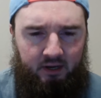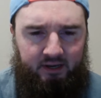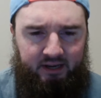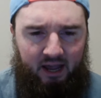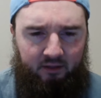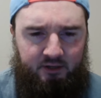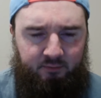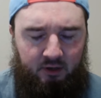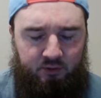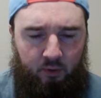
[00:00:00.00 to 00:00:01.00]
Dallas
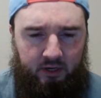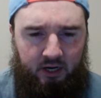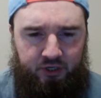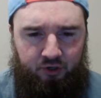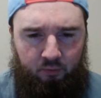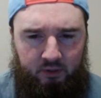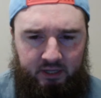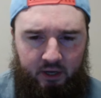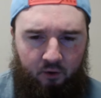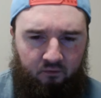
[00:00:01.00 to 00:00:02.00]
plus 100 with
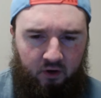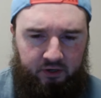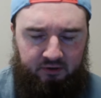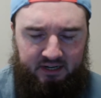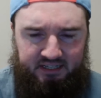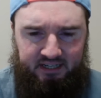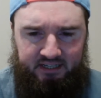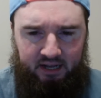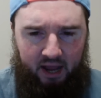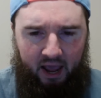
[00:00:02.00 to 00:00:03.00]
the over-under at
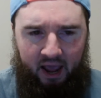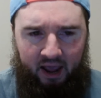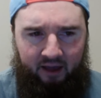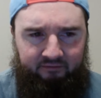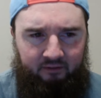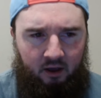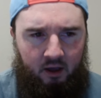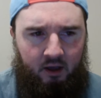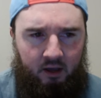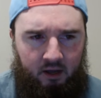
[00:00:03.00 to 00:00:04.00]
6.5.
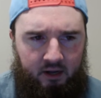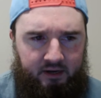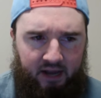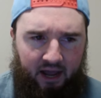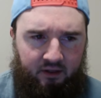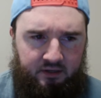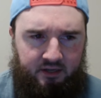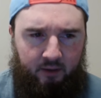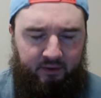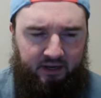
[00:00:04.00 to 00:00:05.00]
Dallas
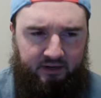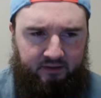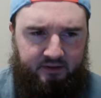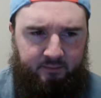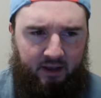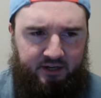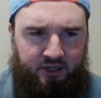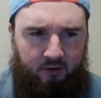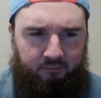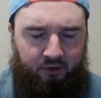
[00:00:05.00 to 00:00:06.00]
coming into this
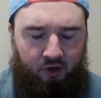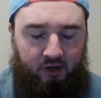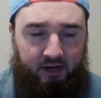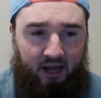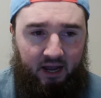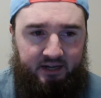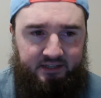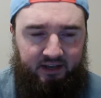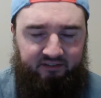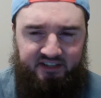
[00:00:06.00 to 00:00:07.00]
matchup 39,
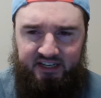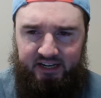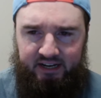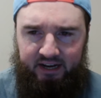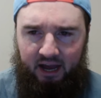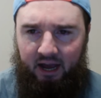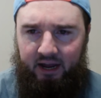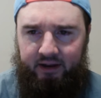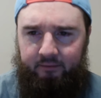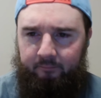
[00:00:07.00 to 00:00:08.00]
17, and
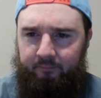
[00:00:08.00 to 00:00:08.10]
9.